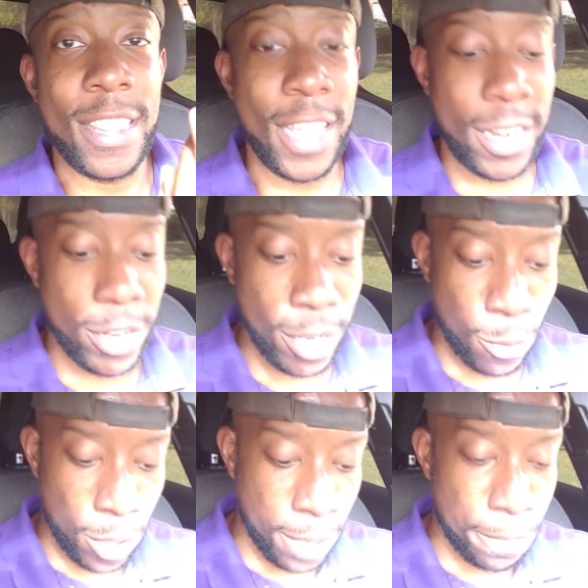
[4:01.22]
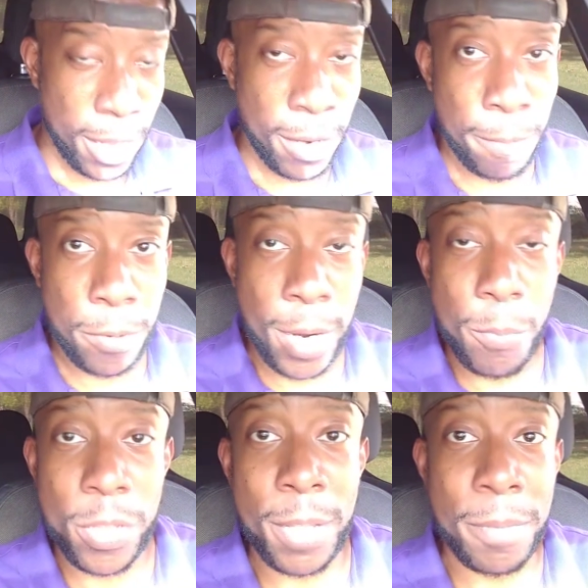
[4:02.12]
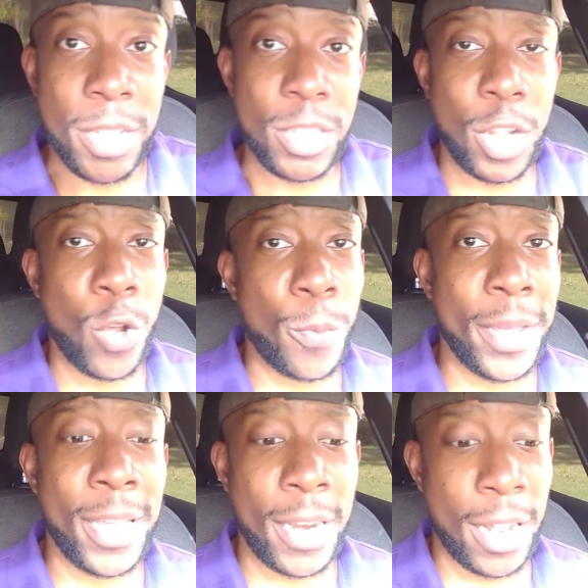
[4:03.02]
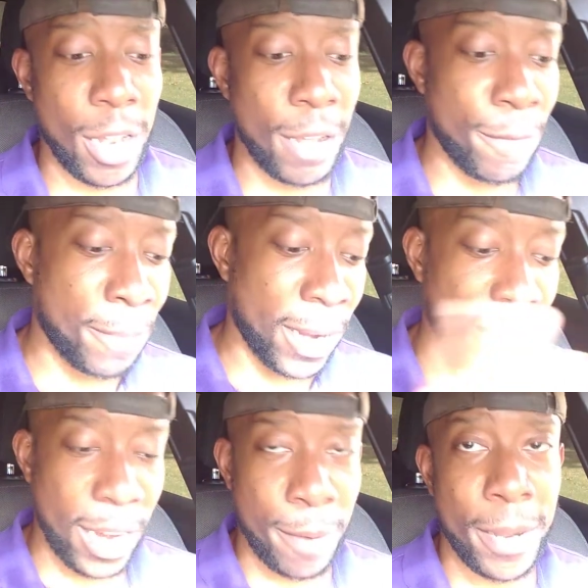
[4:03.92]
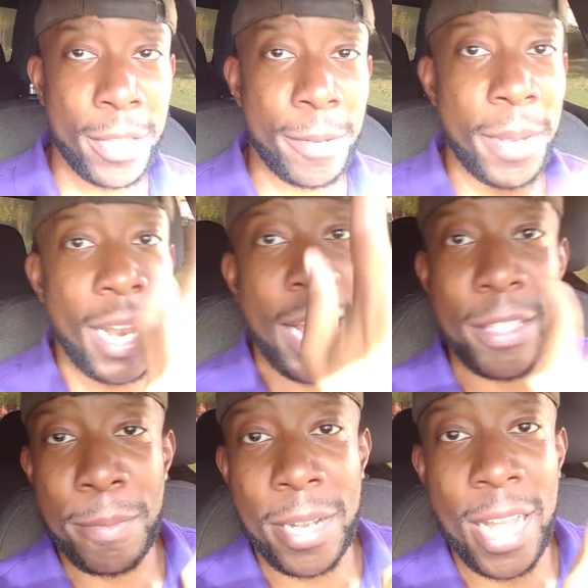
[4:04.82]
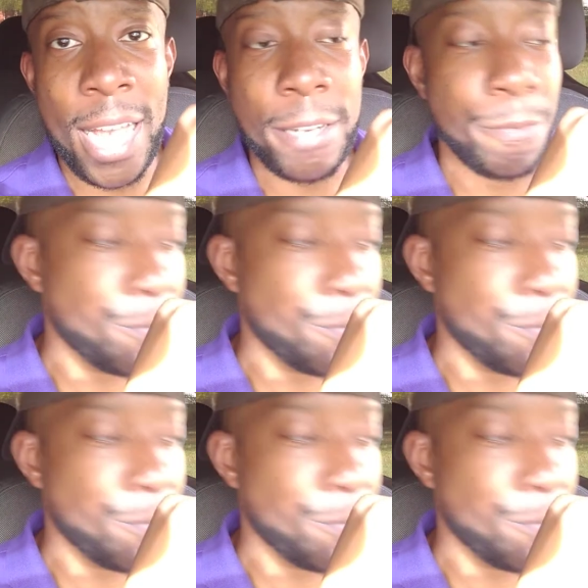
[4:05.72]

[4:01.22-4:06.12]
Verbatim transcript: then you're gonna want to be able to put up with it because oh man i love them i care about them i like them a lot